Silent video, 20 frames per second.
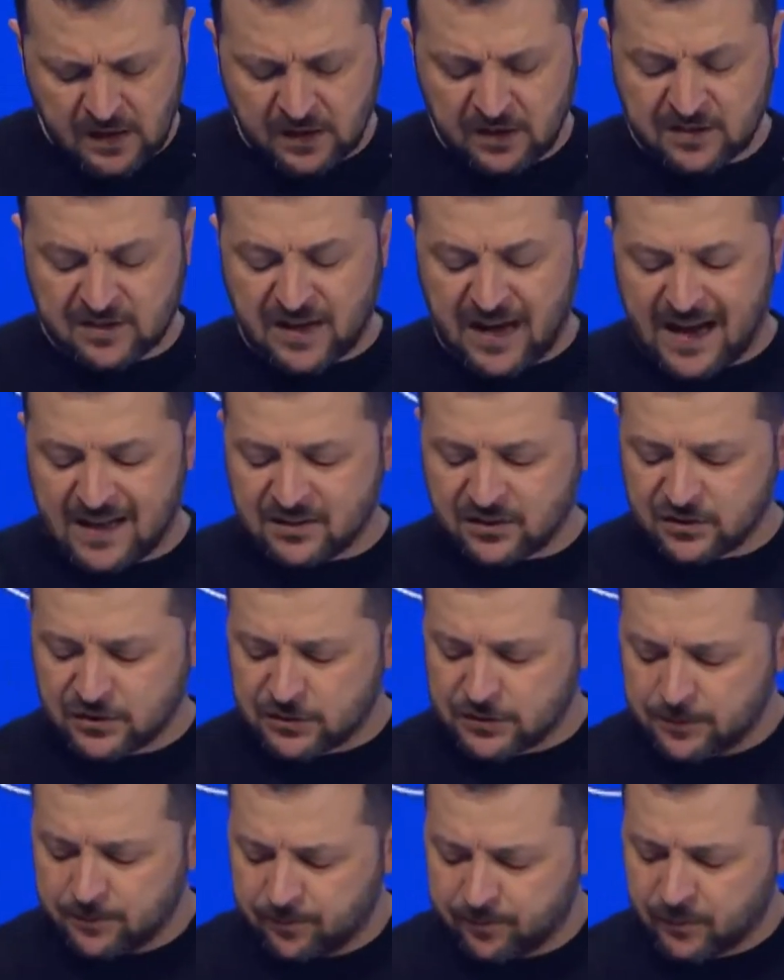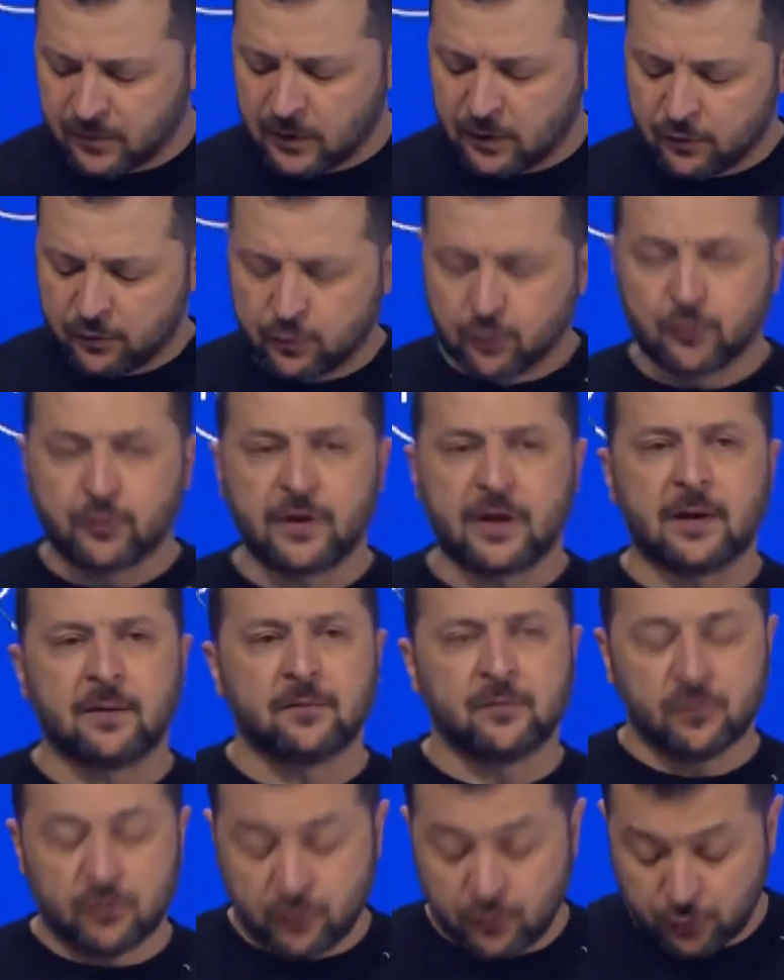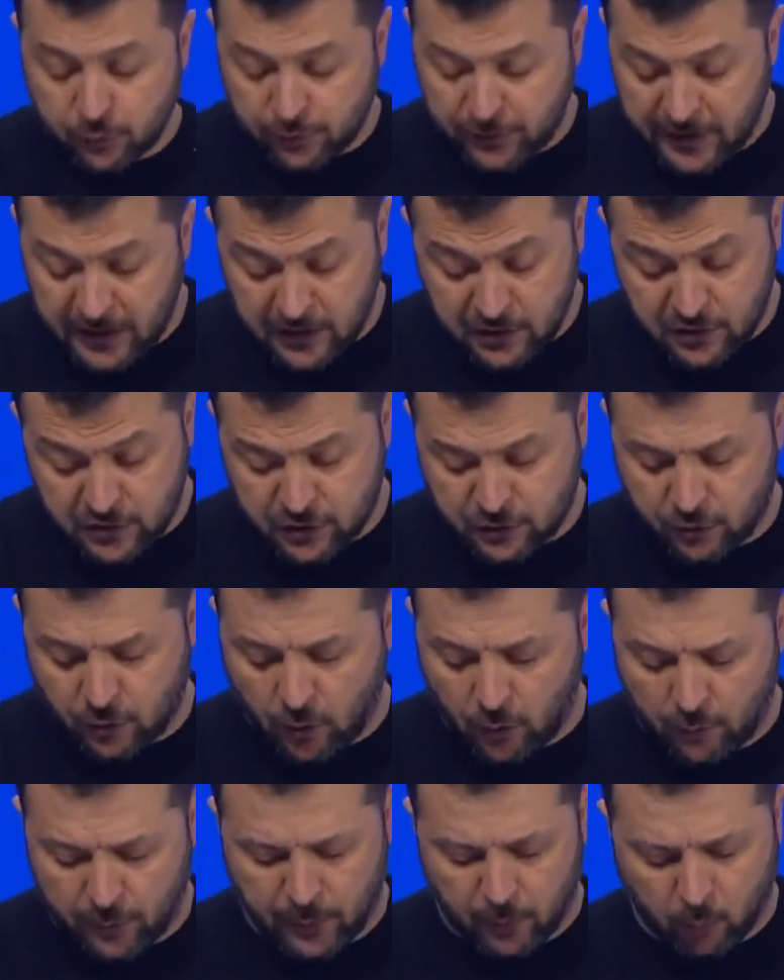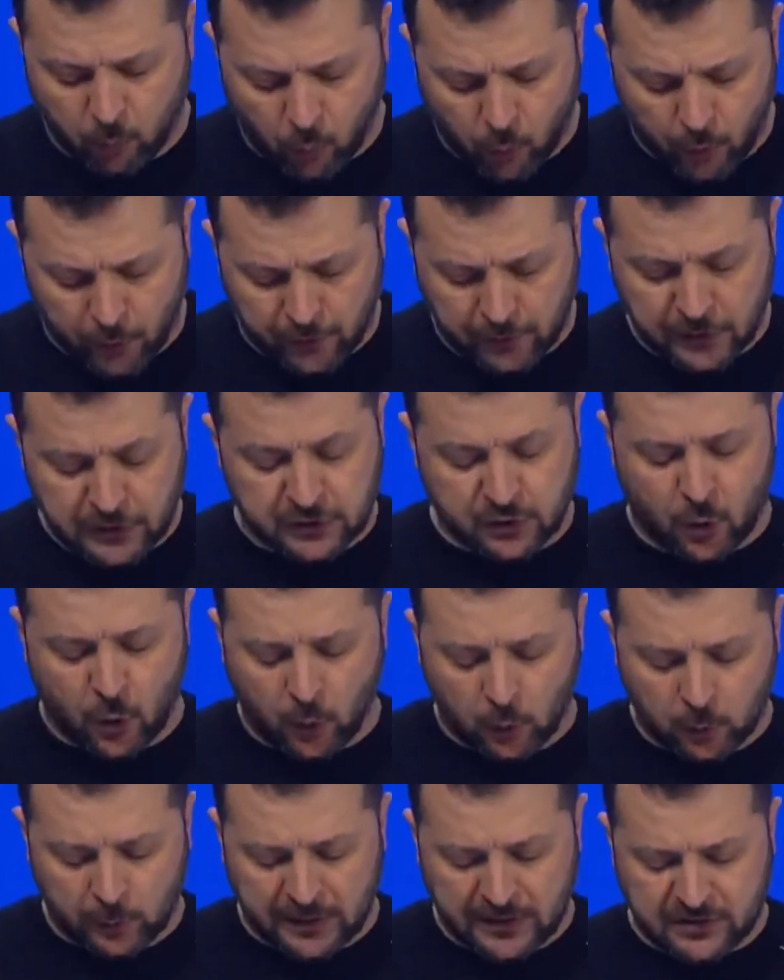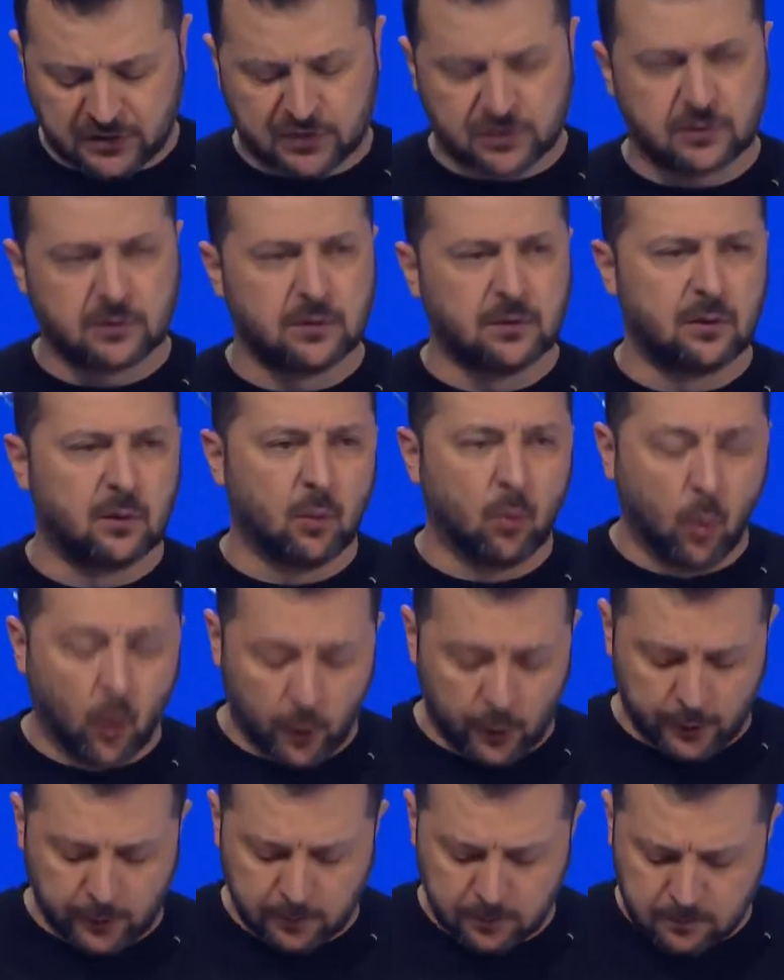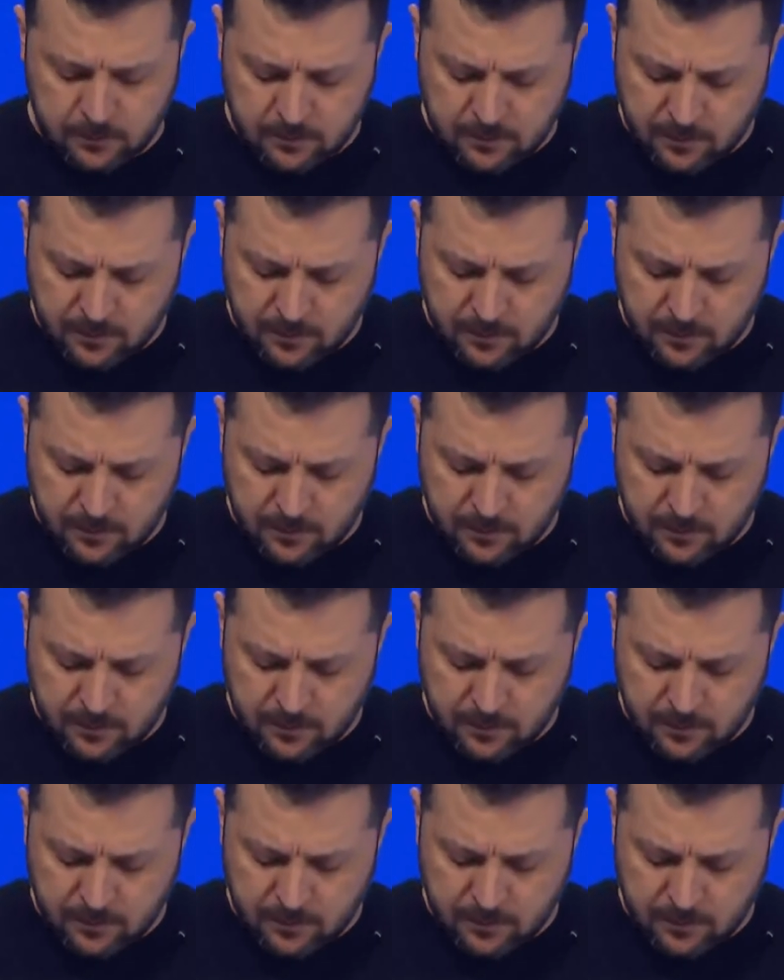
His answer to the duration of the war is always war,